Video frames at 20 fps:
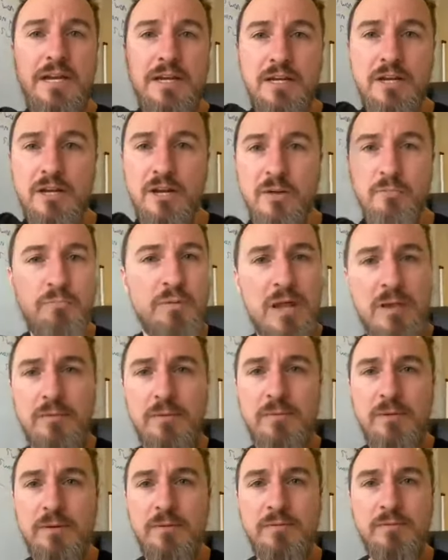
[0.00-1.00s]
blah, blah,
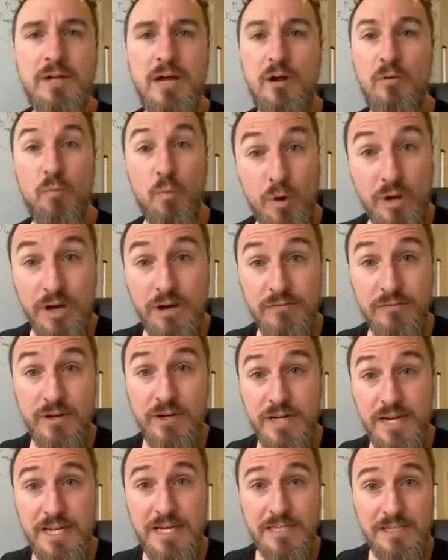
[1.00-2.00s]
blah, blah, whatever
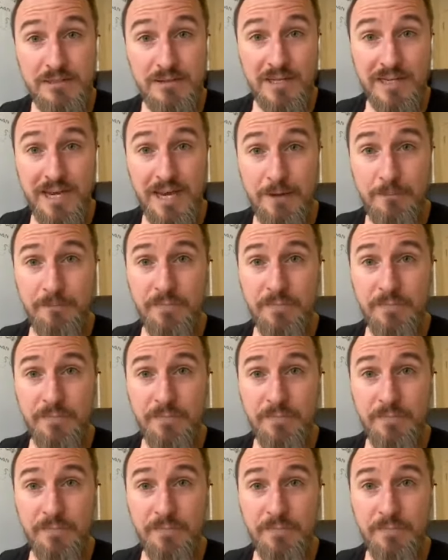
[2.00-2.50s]
it is, okay?